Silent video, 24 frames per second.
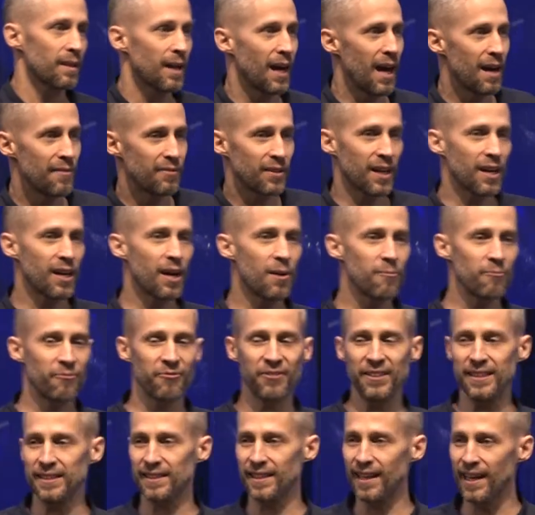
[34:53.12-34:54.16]
have a
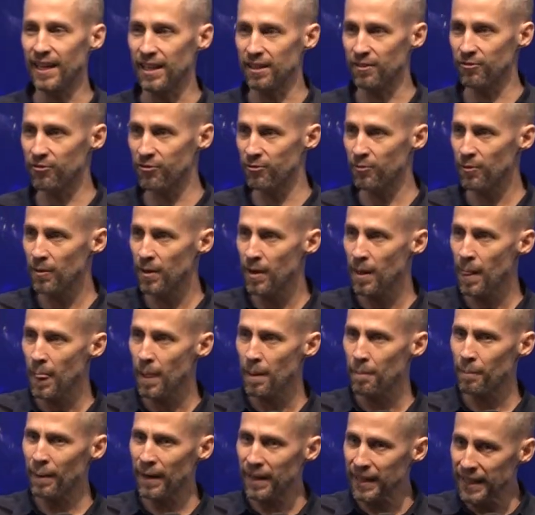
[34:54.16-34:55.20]
comfy life,
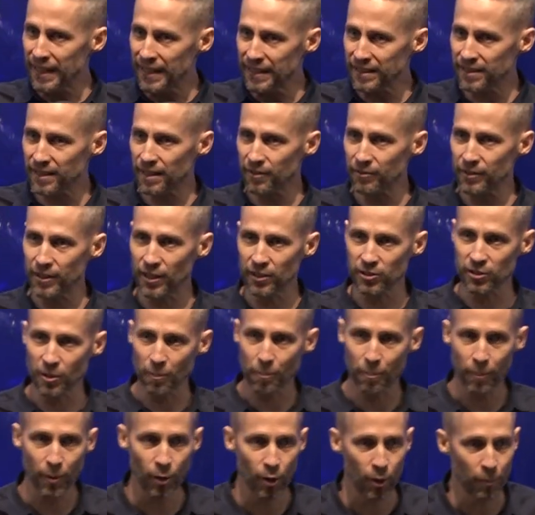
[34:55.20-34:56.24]
but He's given us a
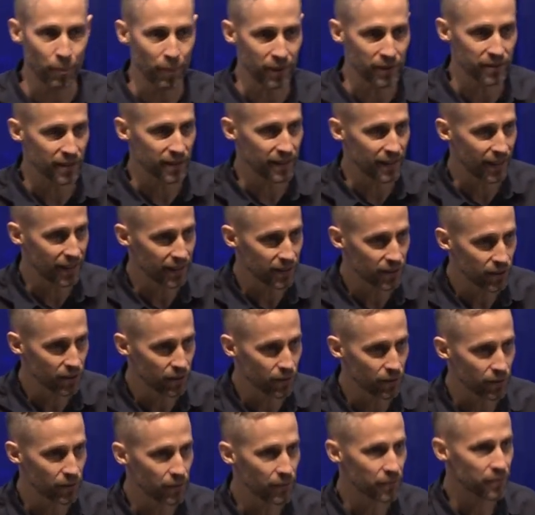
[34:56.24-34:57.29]
purpose in that
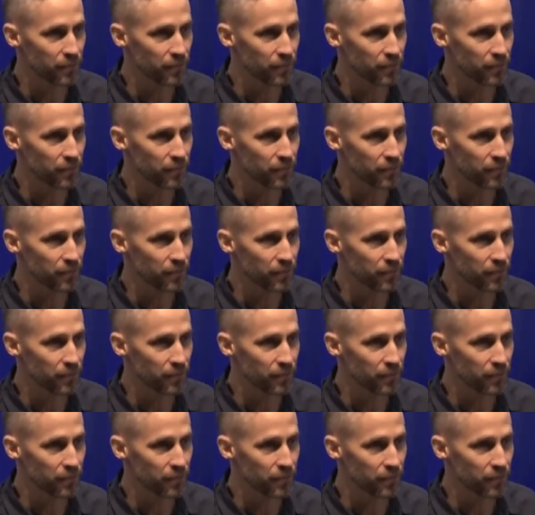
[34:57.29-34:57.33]
too.